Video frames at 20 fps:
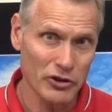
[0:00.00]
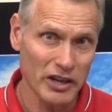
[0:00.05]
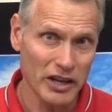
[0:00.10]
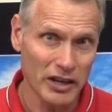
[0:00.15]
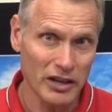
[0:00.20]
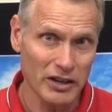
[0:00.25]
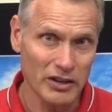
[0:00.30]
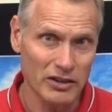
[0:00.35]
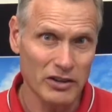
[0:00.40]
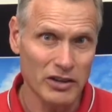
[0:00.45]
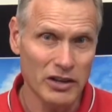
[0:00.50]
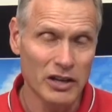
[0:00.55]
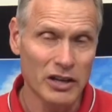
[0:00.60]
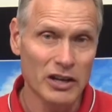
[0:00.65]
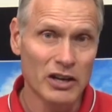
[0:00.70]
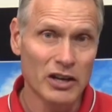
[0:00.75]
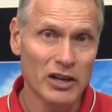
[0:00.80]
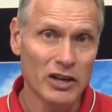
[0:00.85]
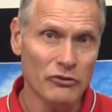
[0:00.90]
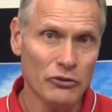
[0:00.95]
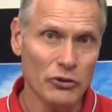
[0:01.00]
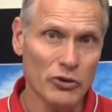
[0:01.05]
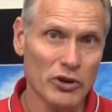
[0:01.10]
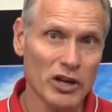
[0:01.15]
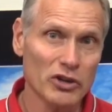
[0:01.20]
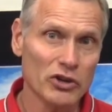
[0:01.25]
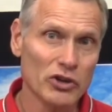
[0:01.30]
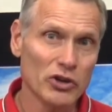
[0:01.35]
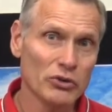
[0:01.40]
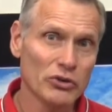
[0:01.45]
kit. If you're
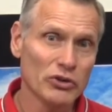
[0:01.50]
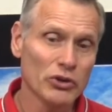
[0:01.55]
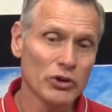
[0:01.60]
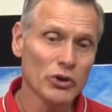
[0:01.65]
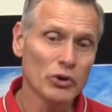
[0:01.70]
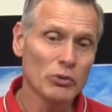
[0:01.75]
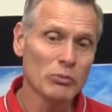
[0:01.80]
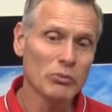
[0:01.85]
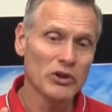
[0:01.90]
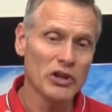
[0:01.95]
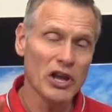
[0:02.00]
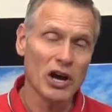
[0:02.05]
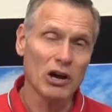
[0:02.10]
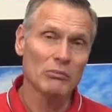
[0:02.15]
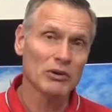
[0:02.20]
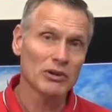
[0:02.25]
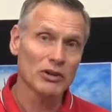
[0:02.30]
on YouTube, down